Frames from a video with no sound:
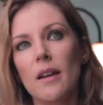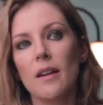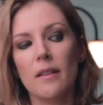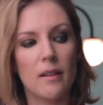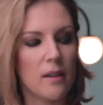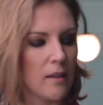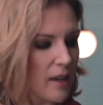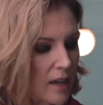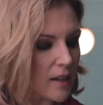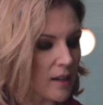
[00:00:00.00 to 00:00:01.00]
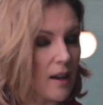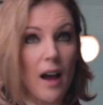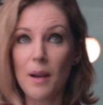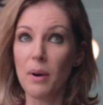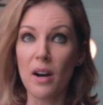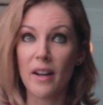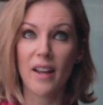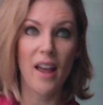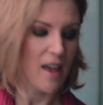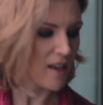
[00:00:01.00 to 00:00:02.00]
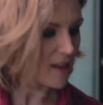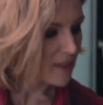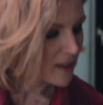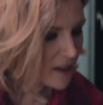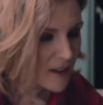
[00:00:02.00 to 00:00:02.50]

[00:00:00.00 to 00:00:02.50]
And then I bought an